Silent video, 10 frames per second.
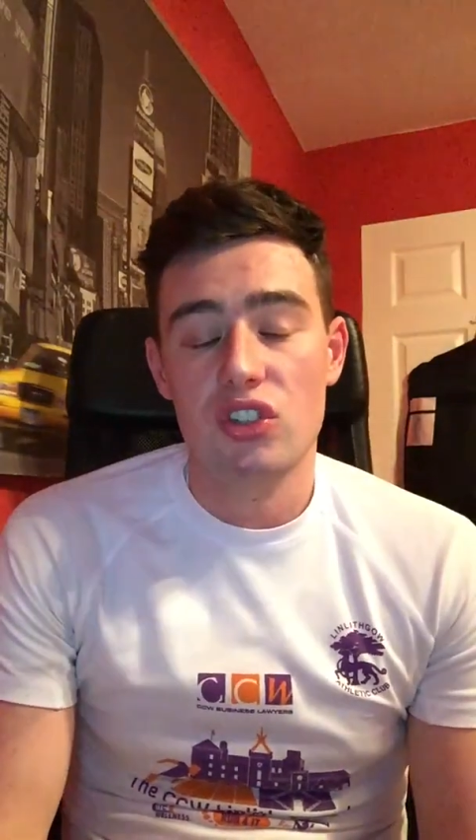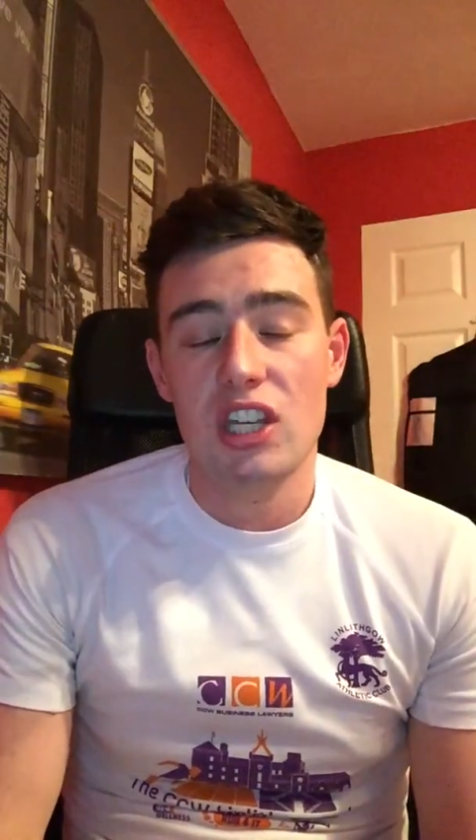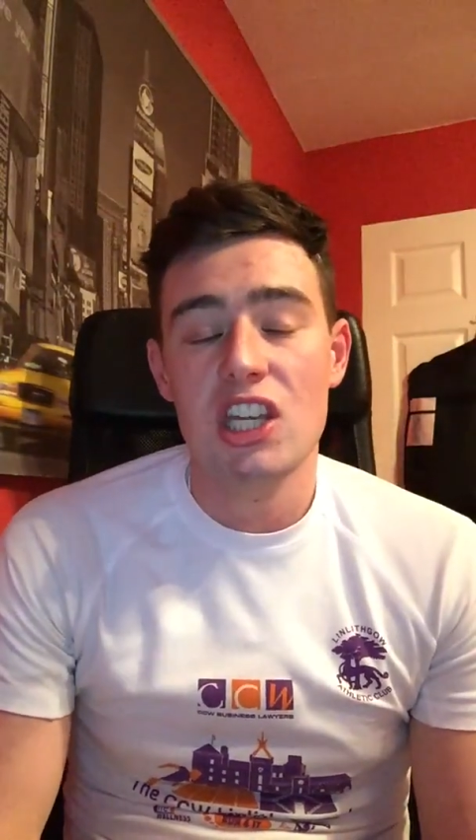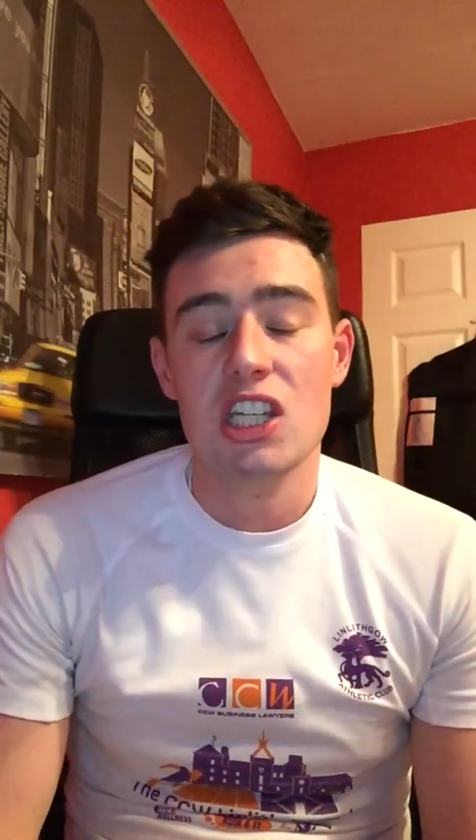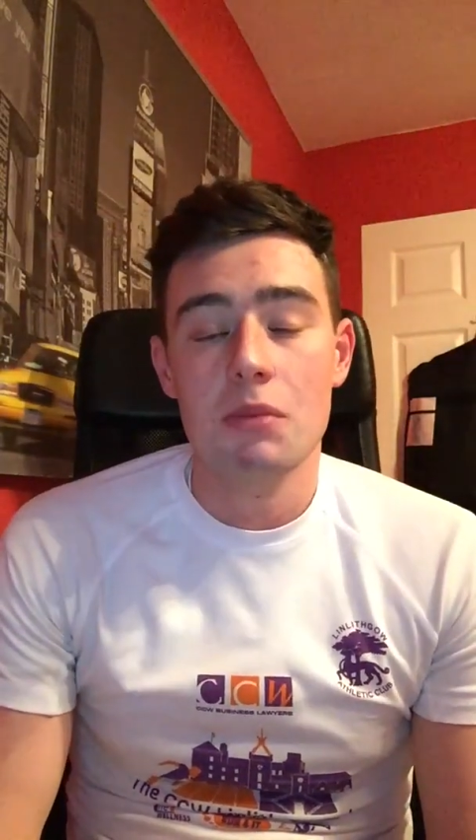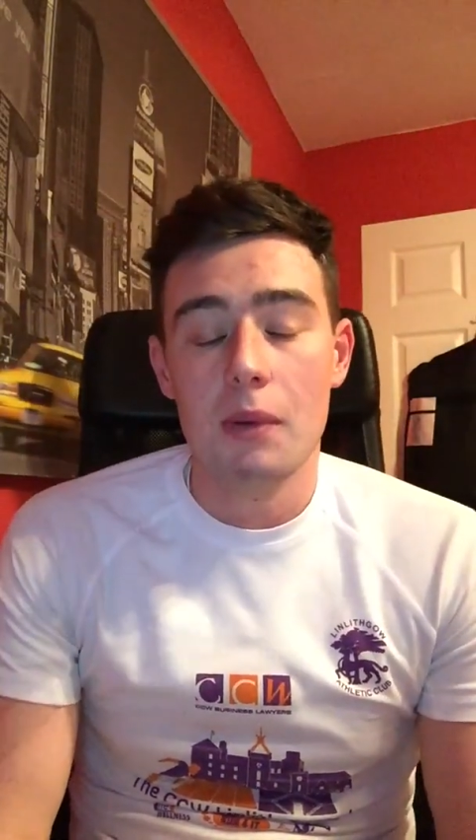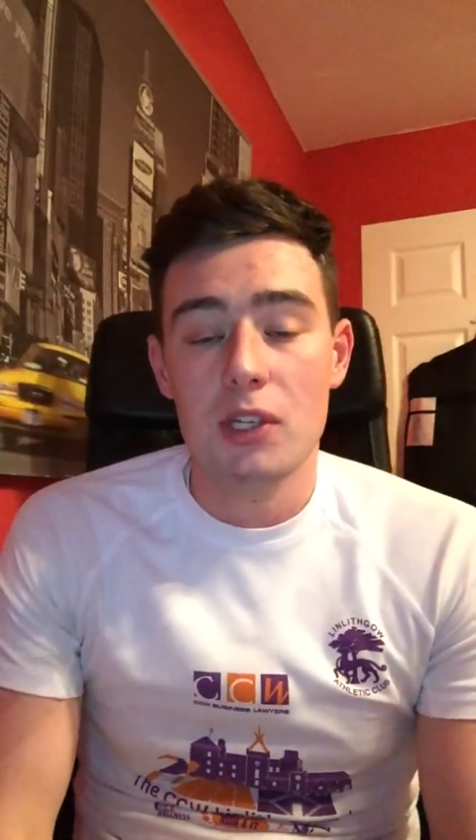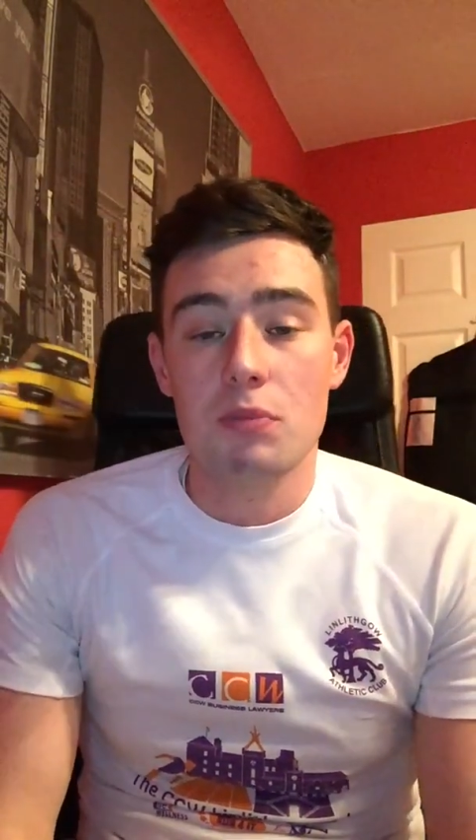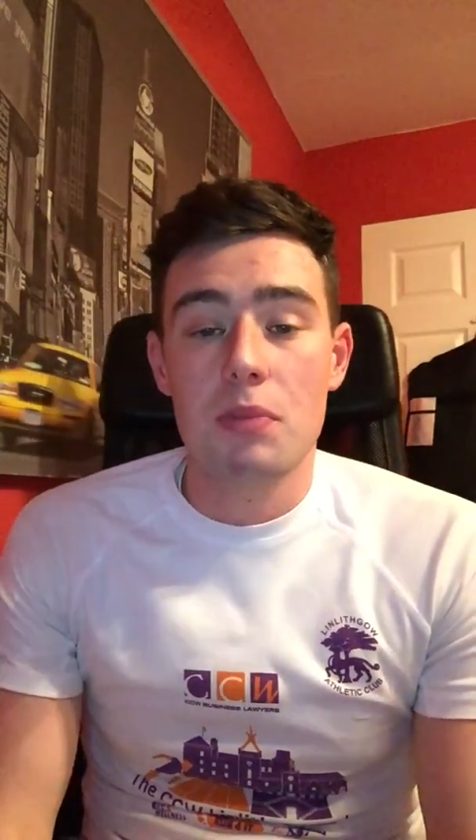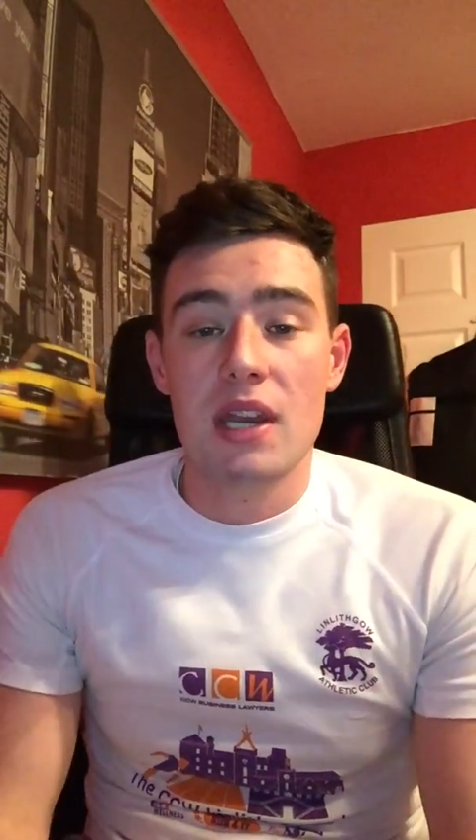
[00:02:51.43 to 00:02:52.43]
teaching him about
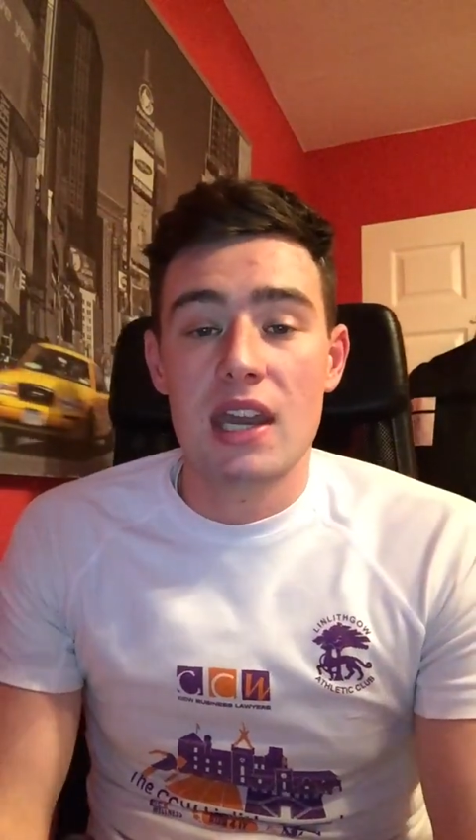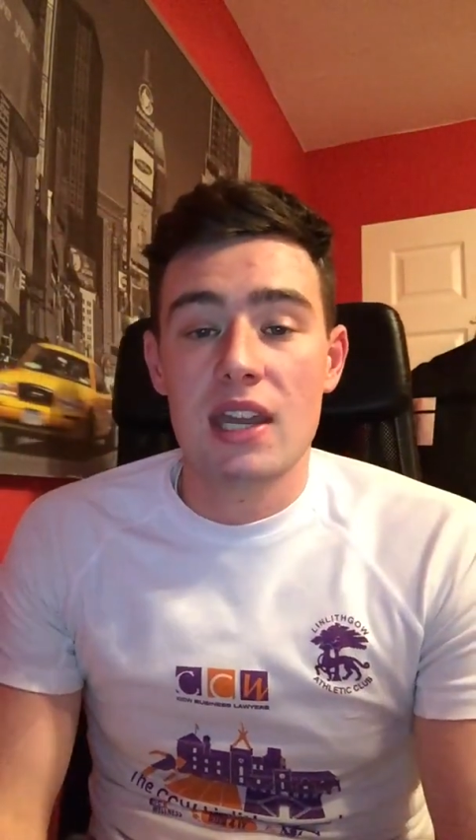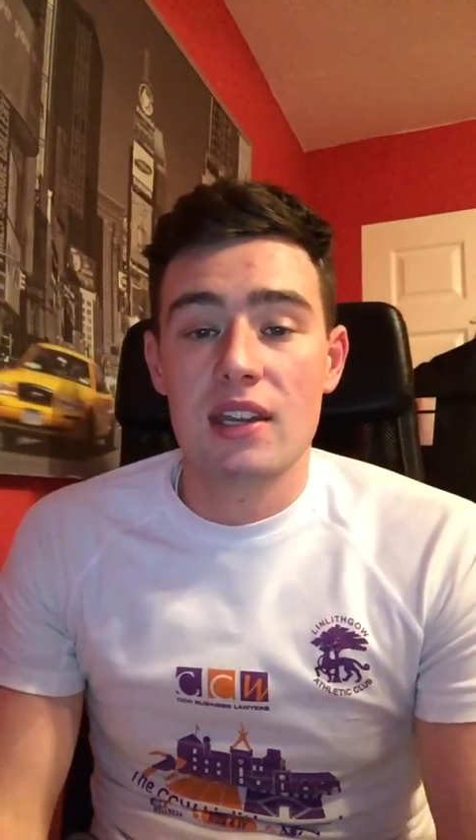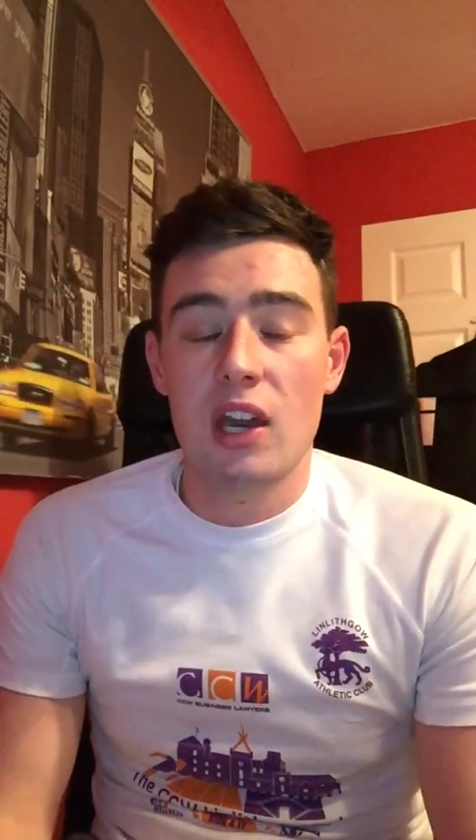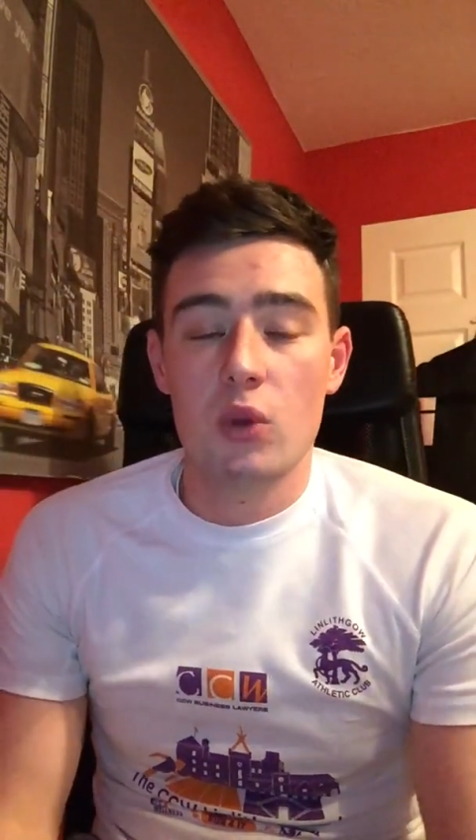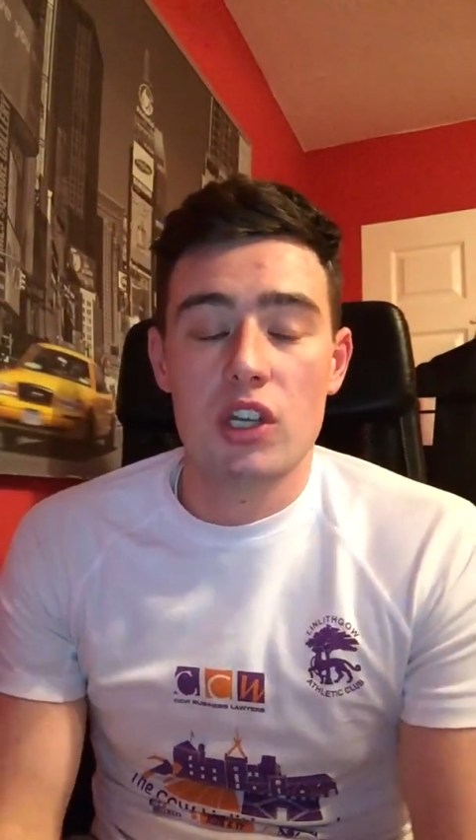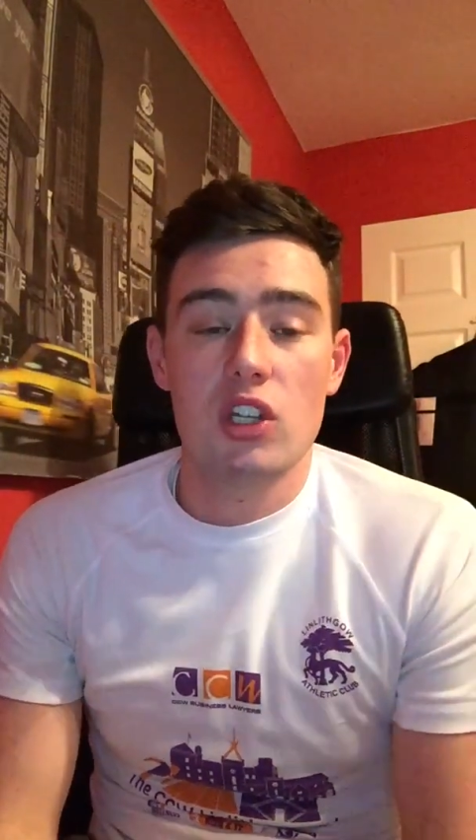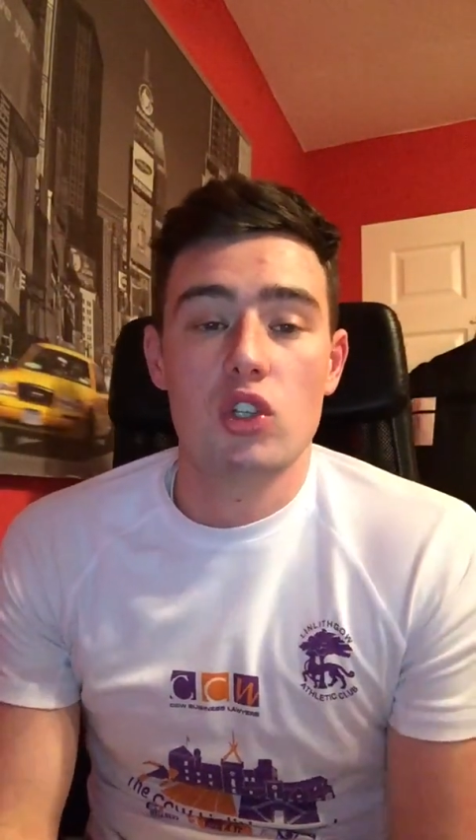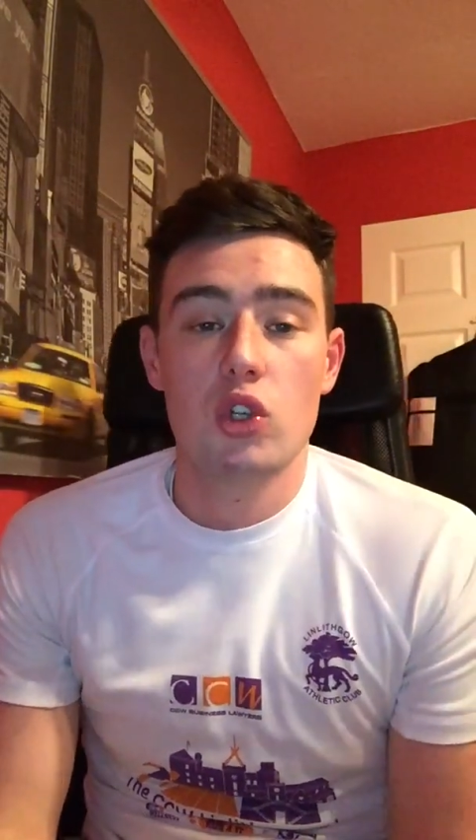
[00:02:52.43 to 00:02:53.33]
his brain and how you can